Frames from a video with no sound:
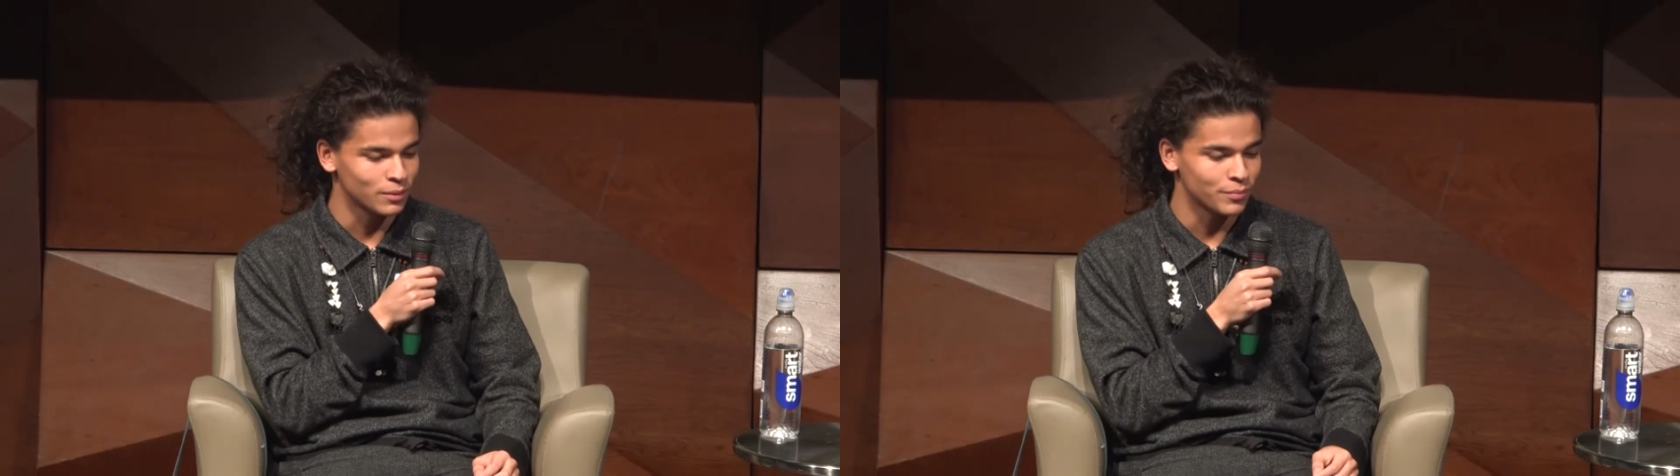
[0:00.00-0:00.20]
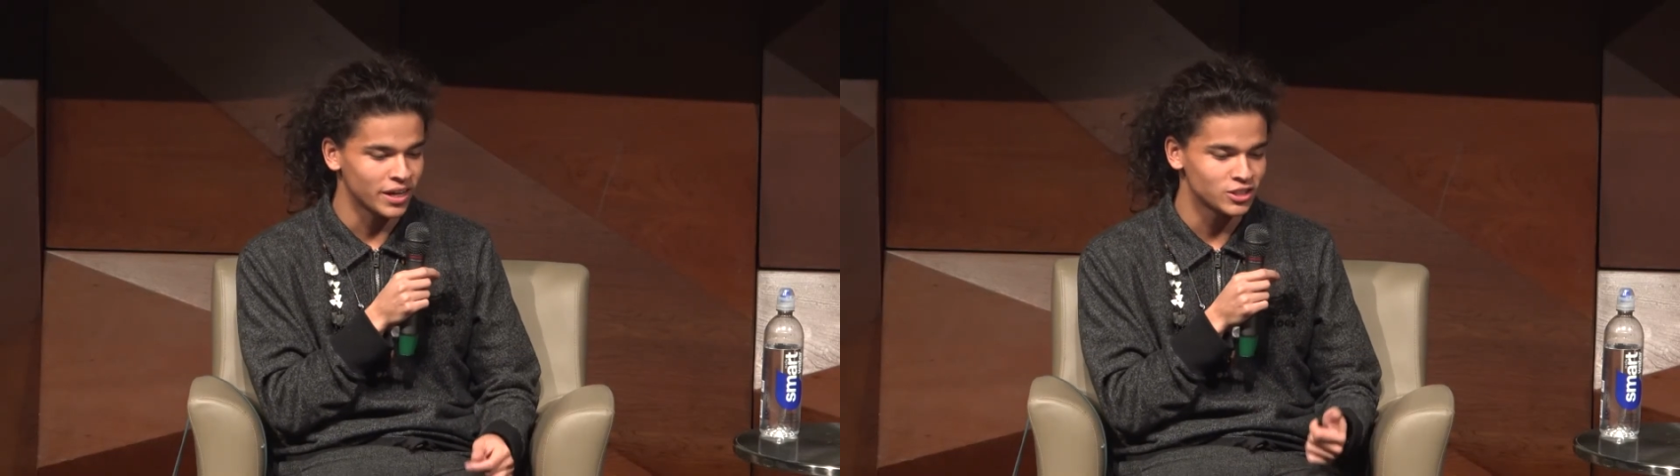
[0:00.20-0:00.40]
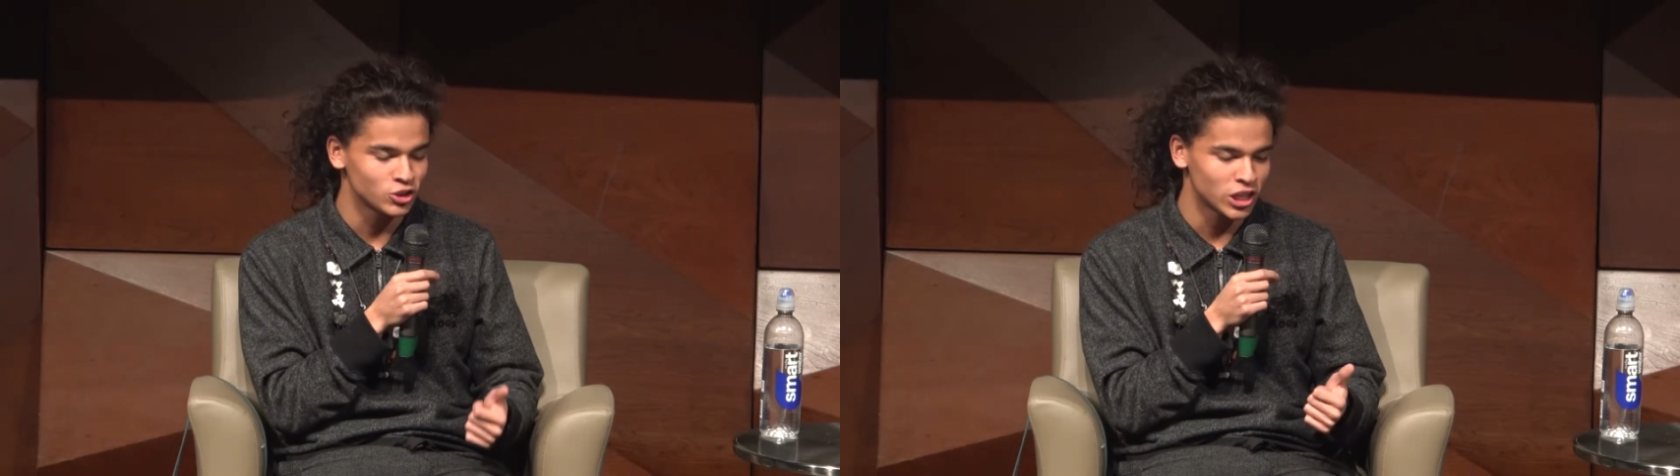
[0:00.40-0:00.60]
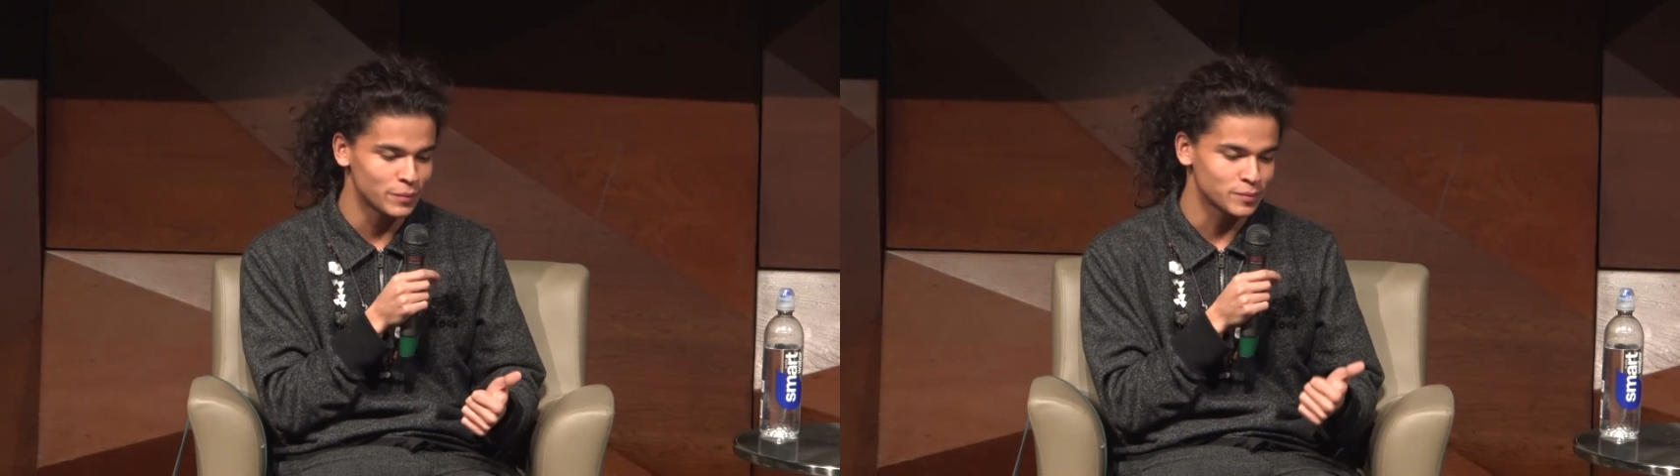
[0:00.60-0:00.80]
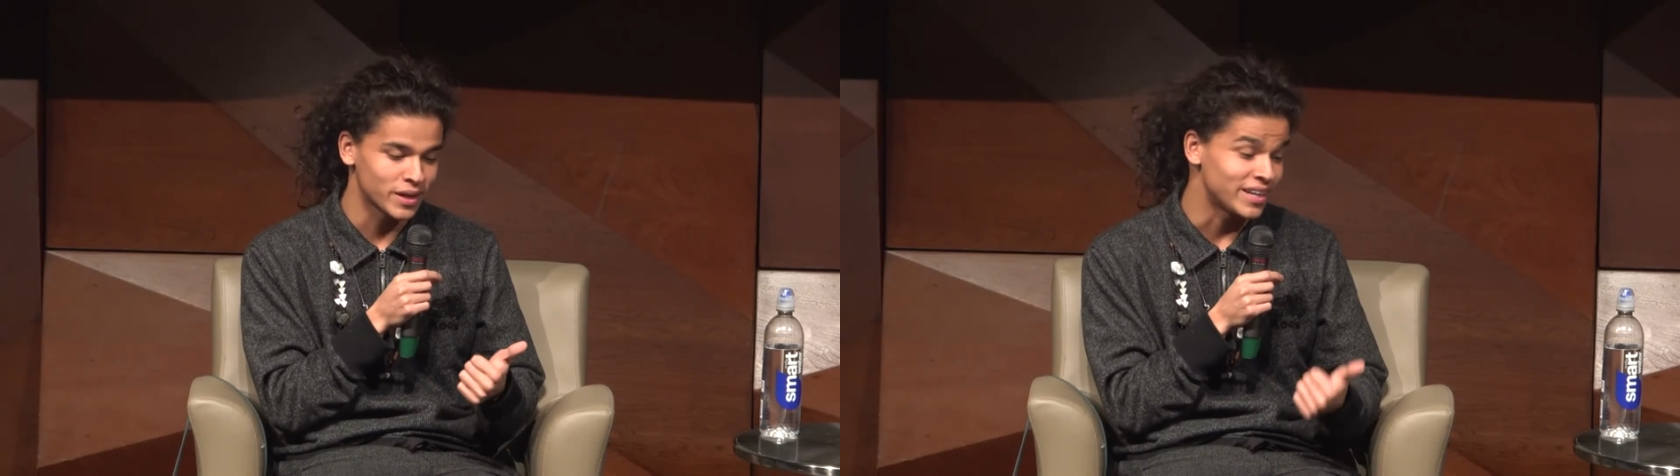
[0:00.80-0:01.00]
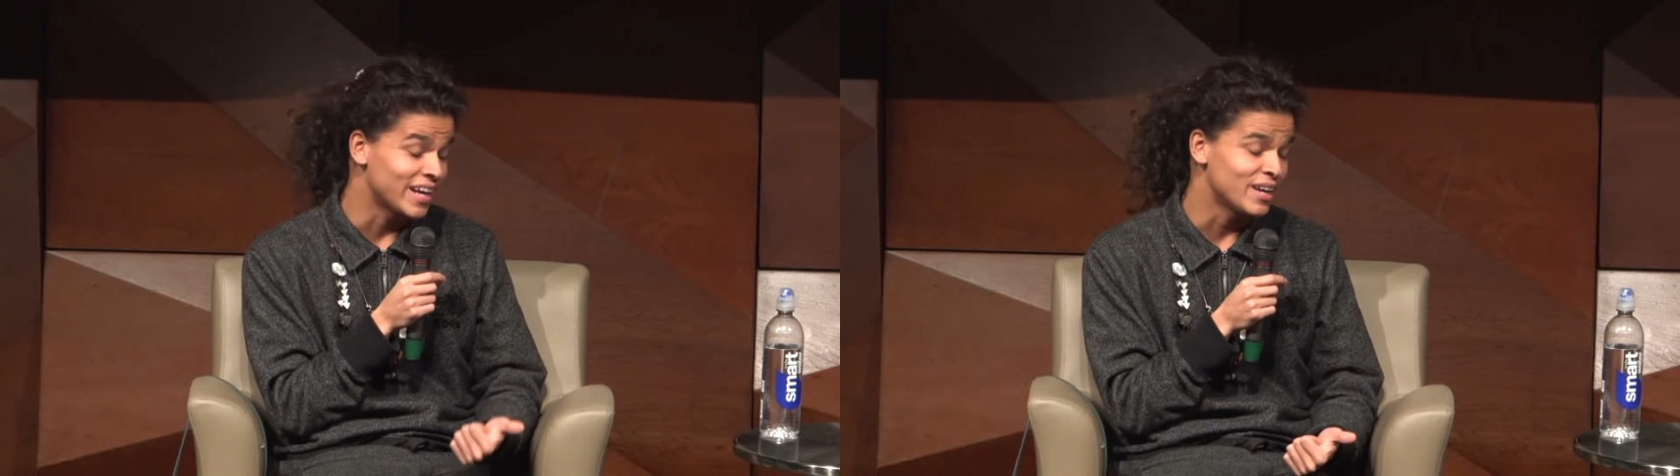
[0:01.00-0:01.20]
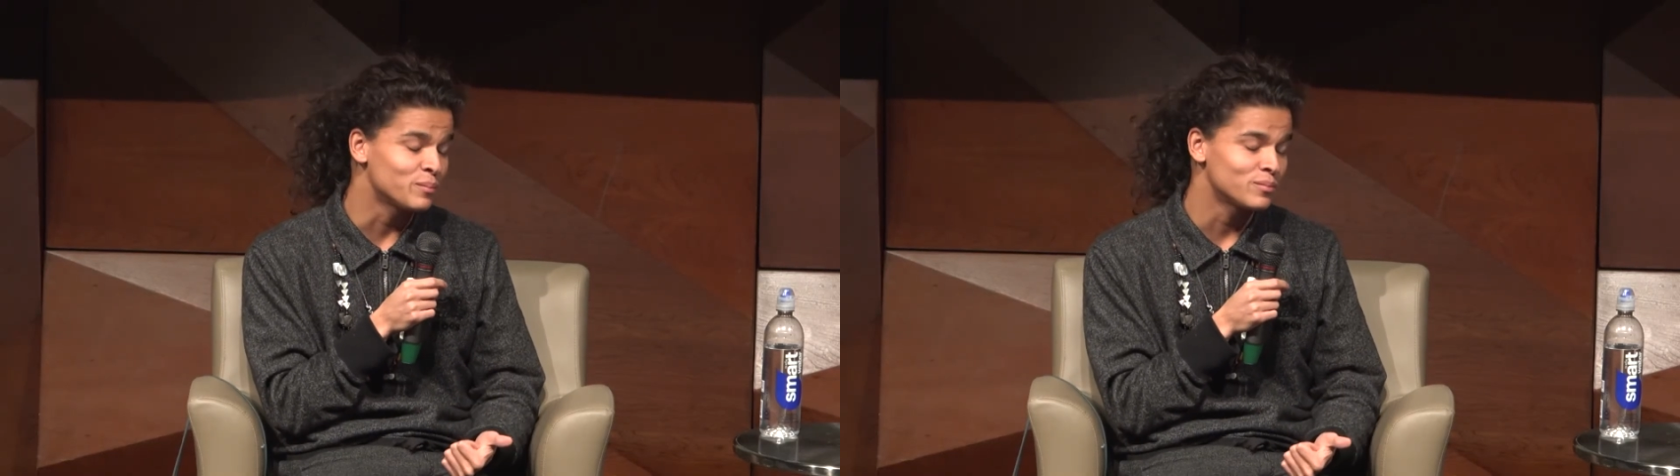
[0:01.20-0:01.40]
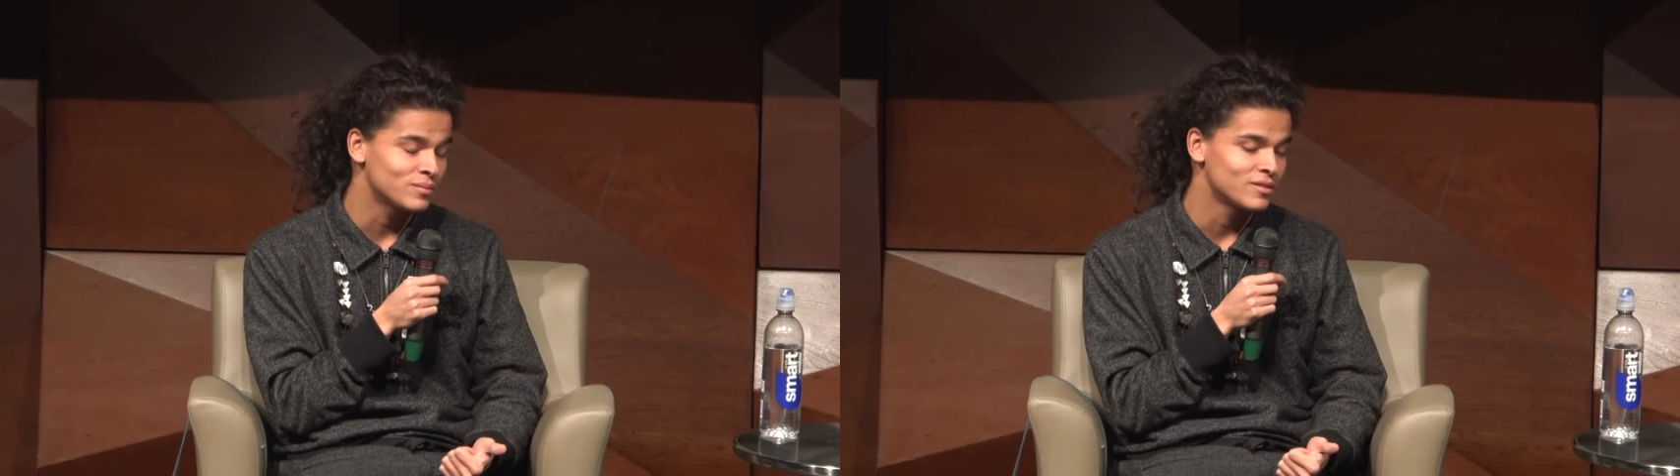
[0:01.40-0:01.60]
my Instagram is my name,